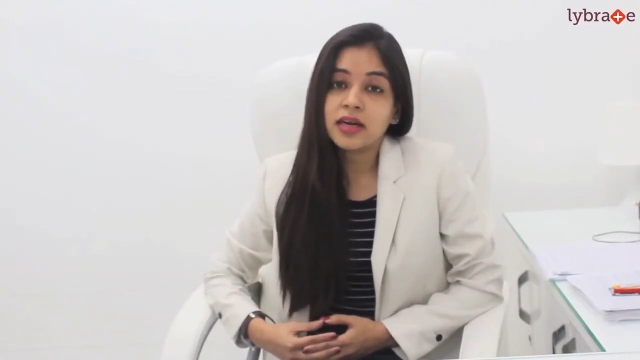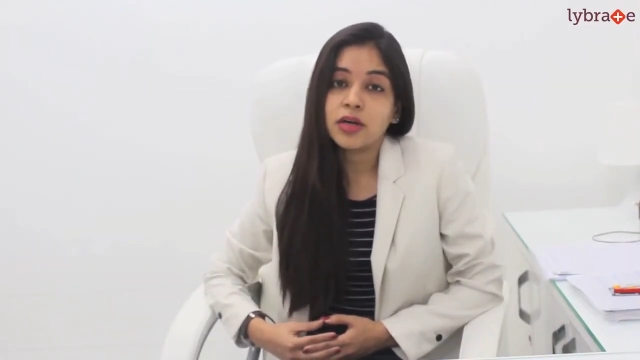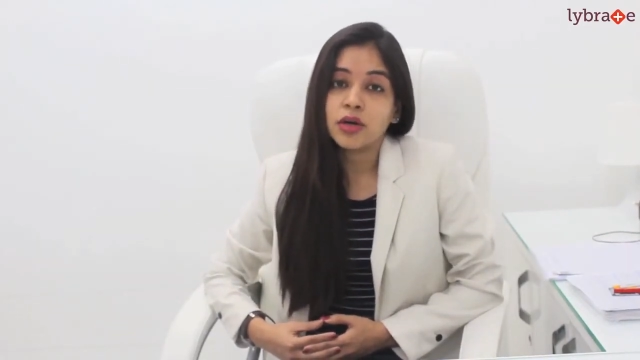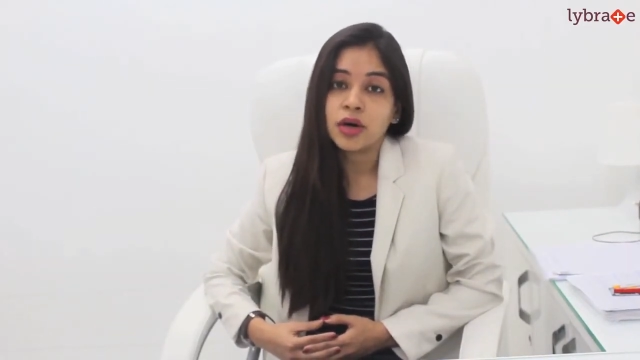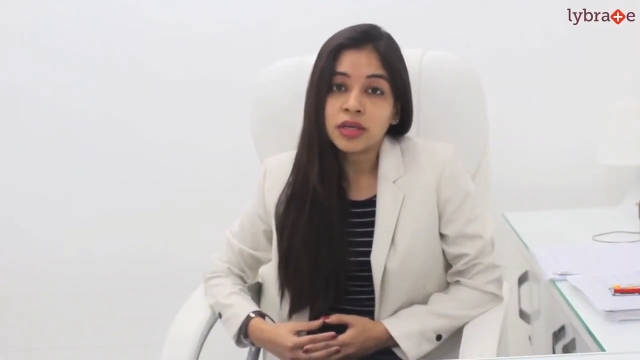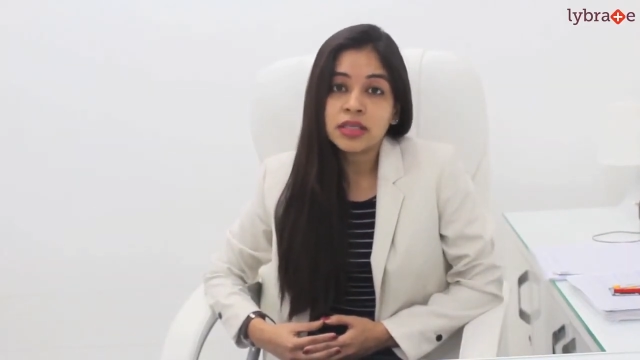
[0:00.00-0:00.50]
a
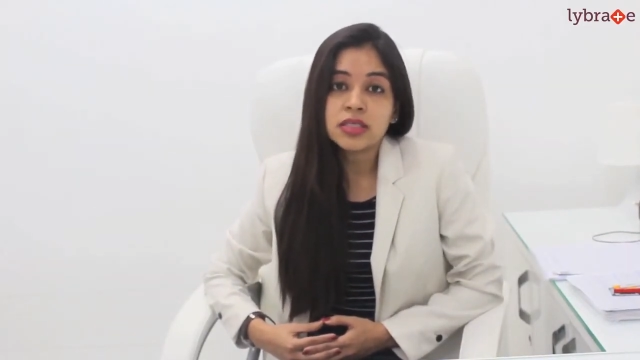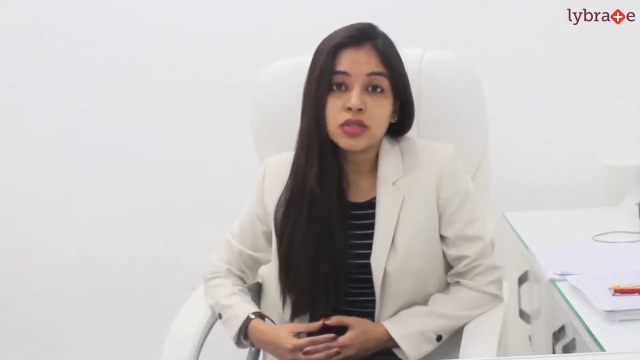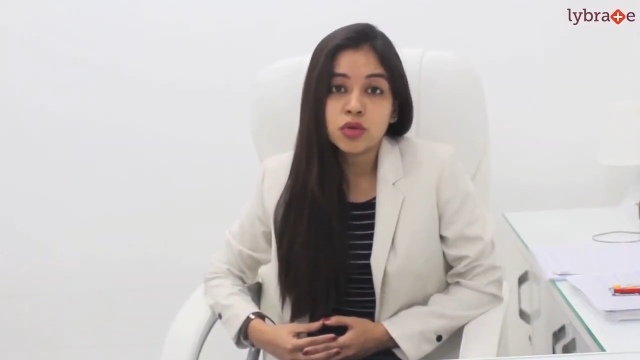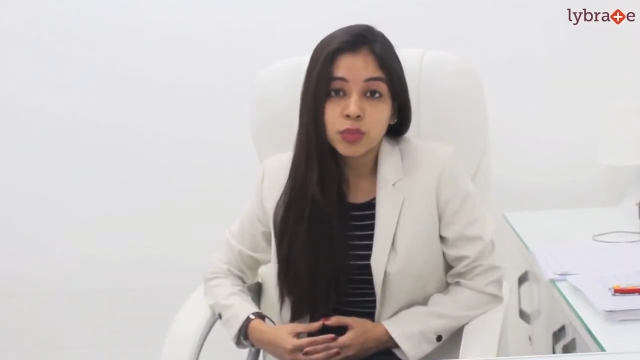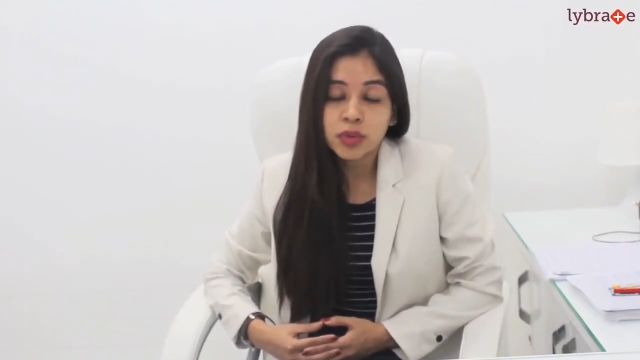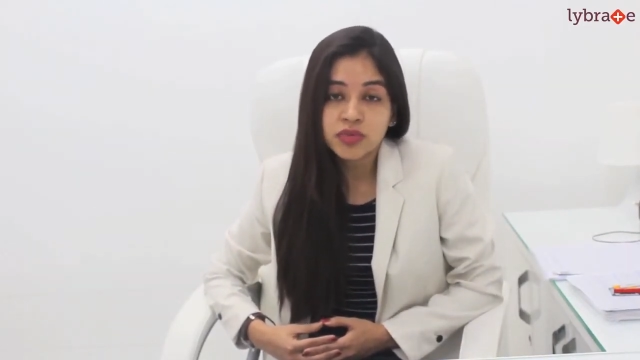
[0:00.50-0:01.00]
doctor's
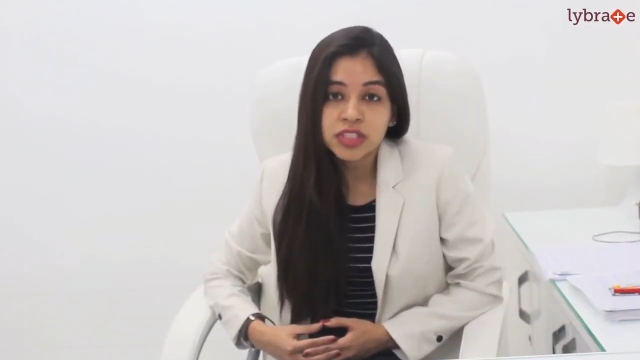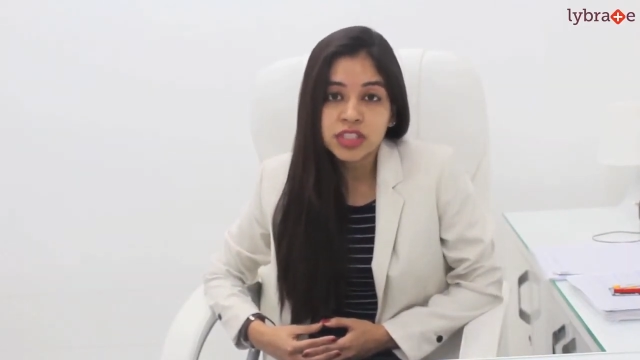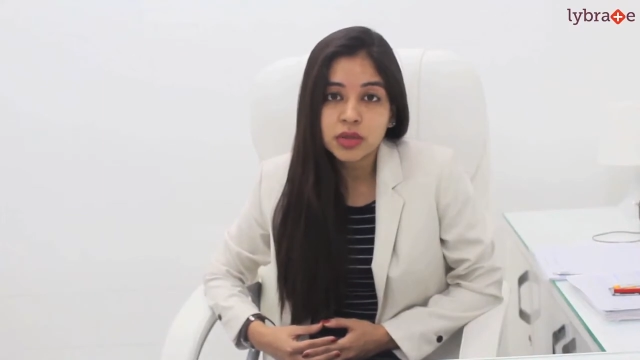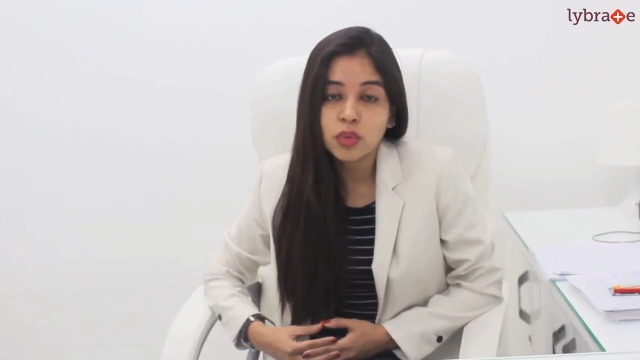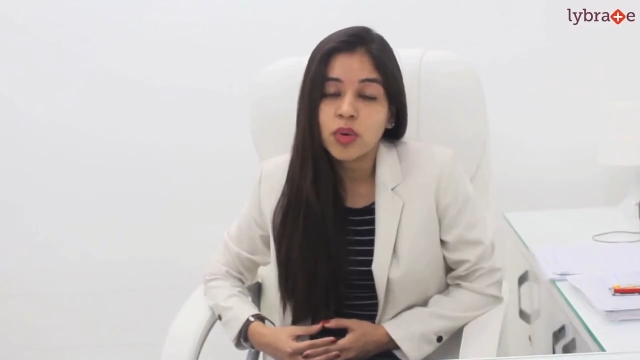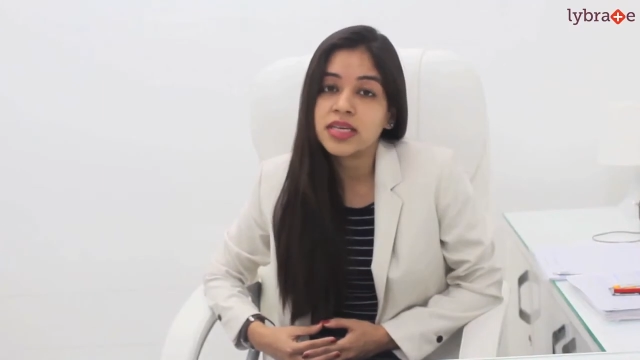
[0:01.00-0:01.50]
supervision
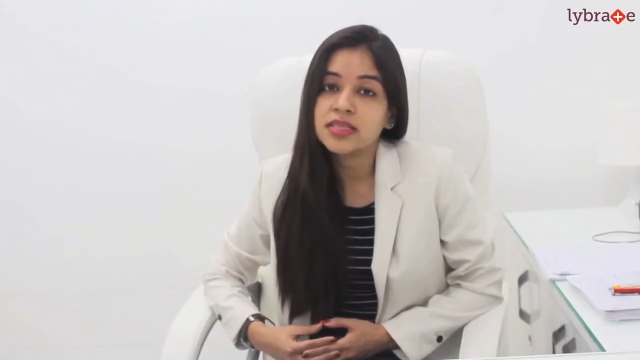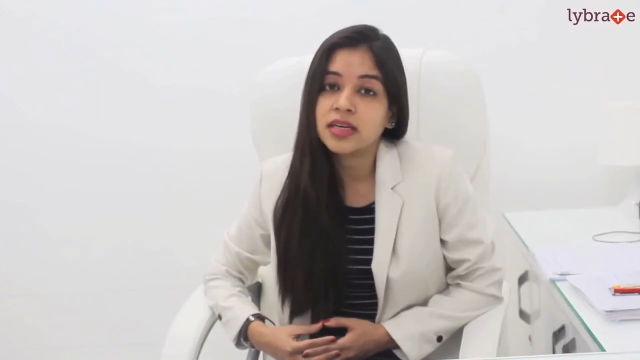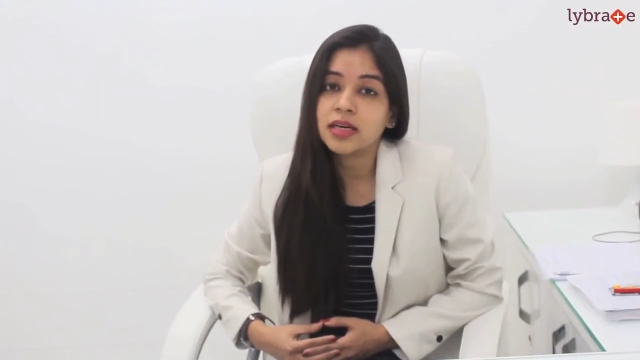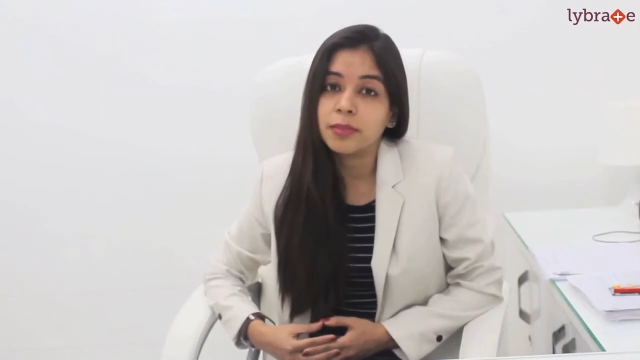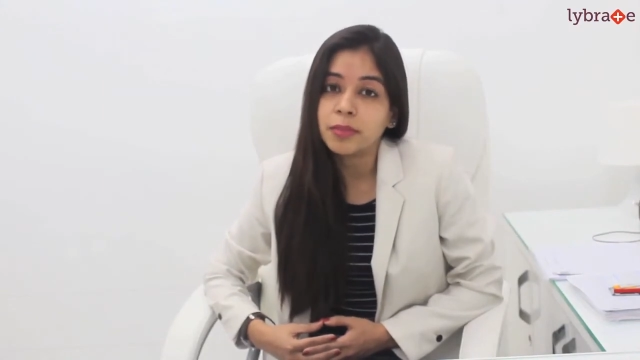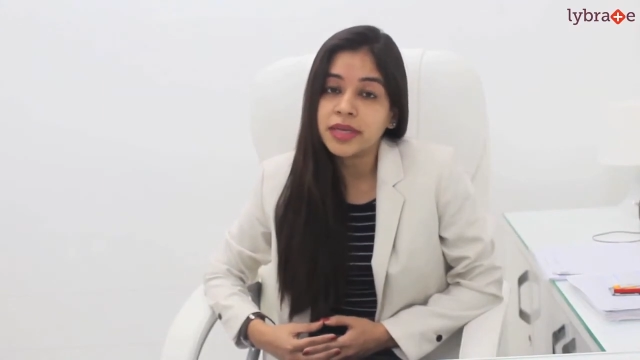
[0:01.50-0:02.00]
who has the
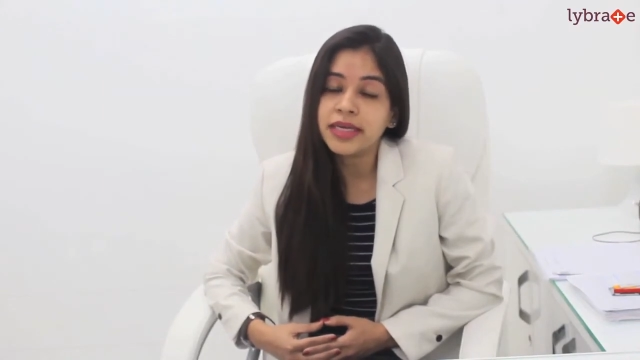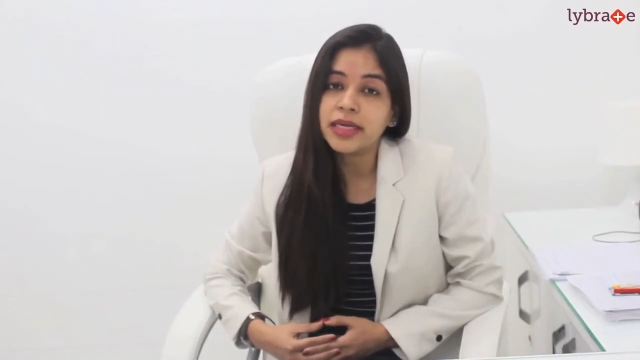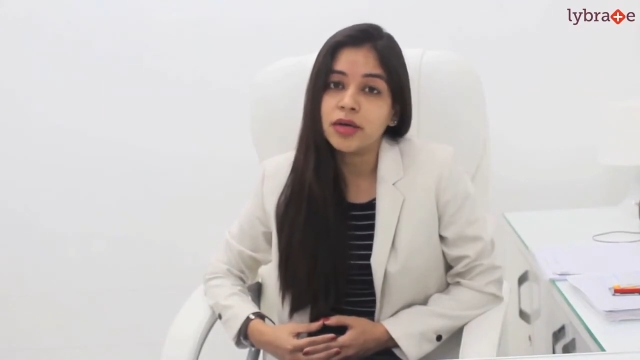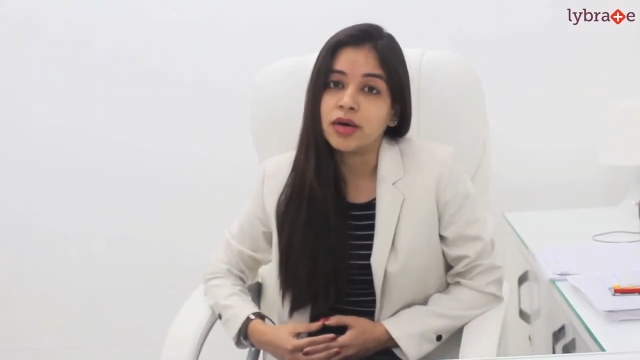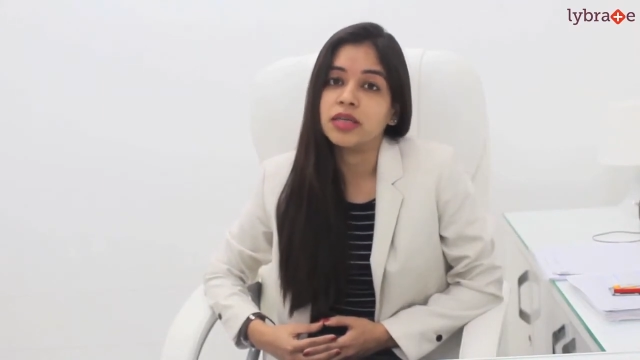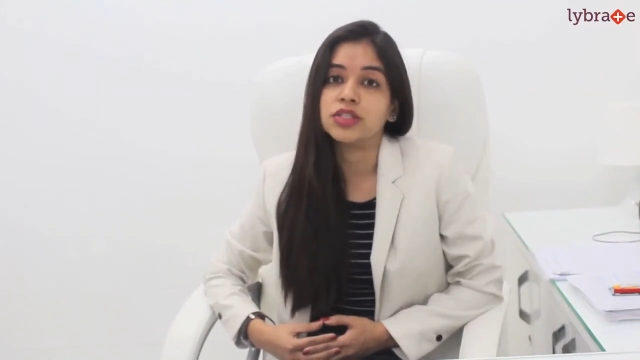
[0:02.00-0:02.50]
complete
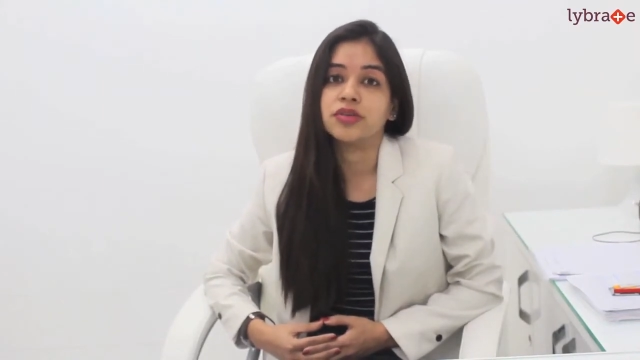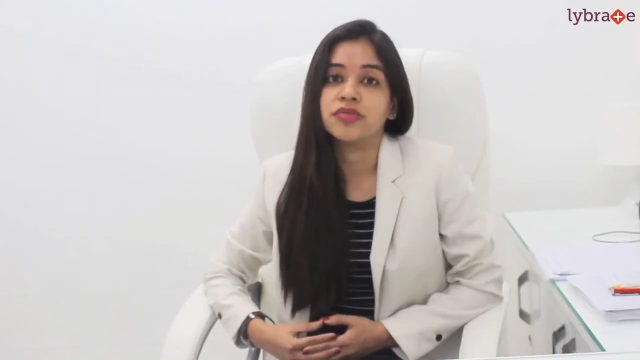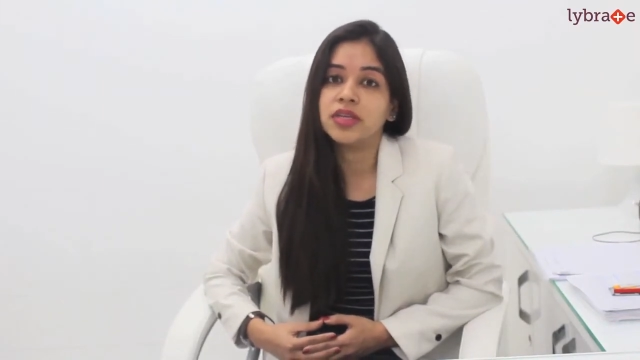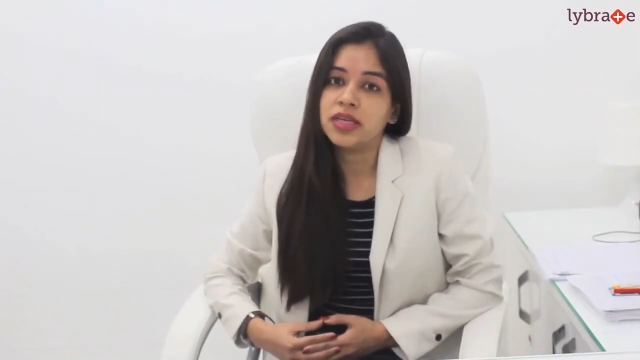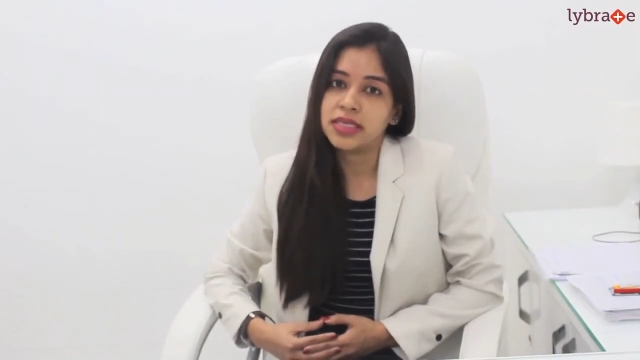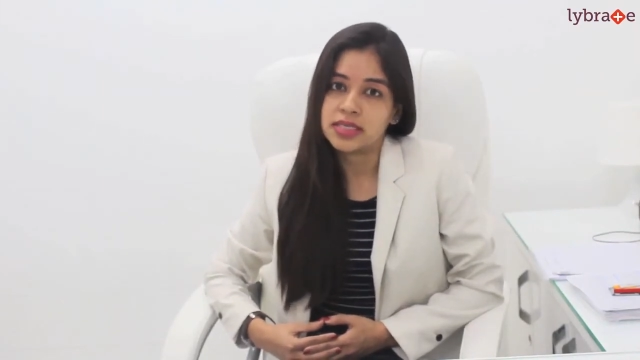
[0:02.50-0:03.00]
knowledge of
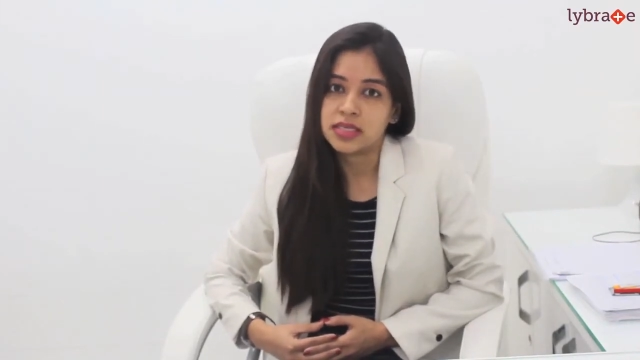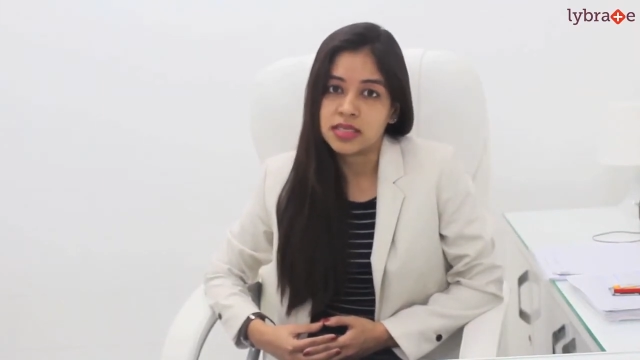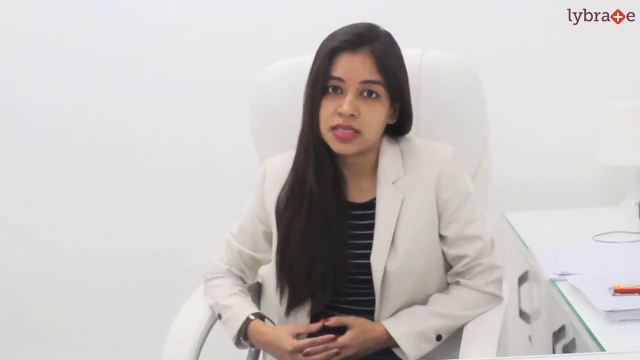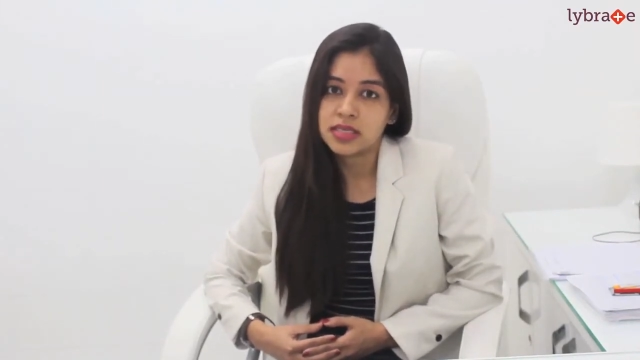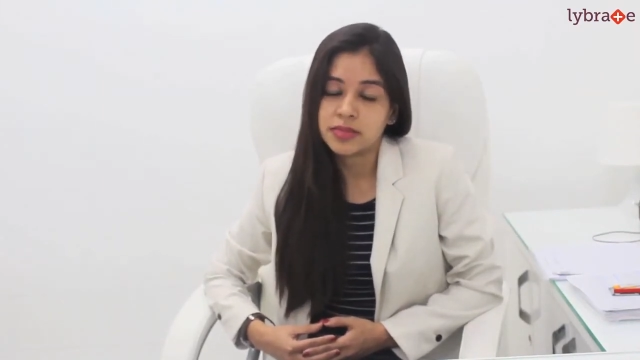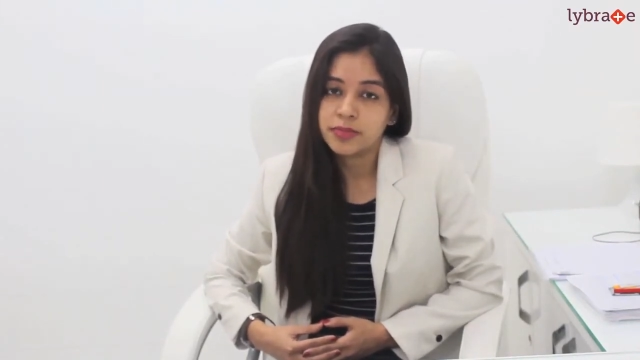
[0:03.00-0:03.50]
the
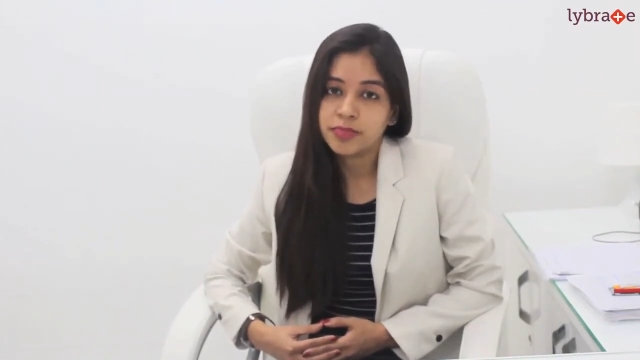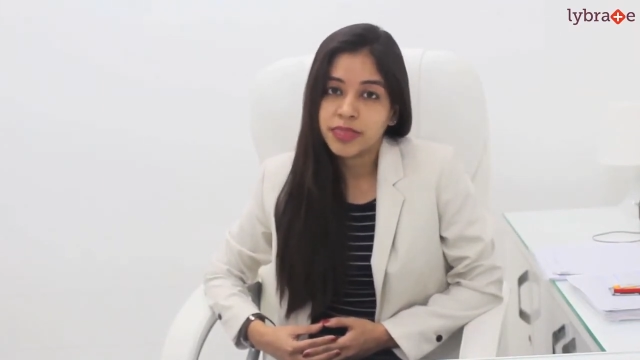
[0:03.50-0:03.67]
lasers.